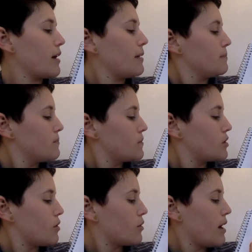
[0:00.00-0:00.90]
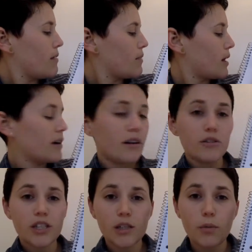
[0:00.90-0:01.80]
right. So great, they got another
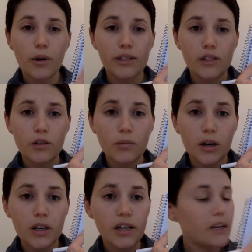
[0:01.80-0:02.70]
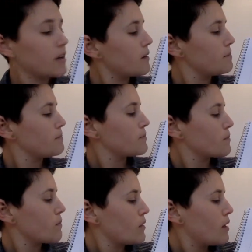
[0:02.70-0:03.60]
6 points, and you'll mark it here.
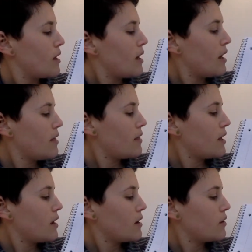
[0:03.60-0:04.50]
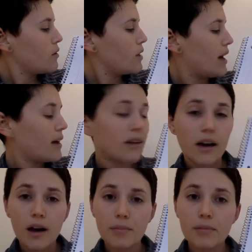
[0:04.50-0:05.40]
And then you'll add
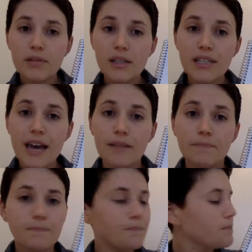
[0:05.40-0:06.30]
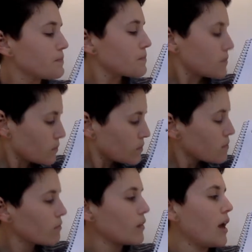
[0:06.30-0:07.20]
up to 10.
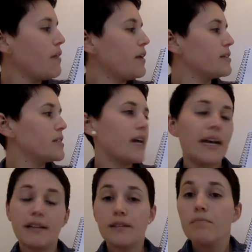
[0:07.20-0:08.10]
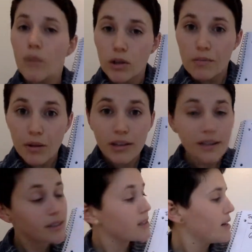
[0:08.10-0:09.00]
And then say Mola
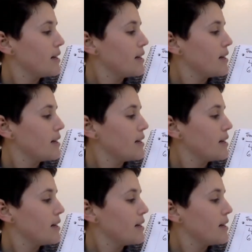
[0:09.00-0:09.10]
Molas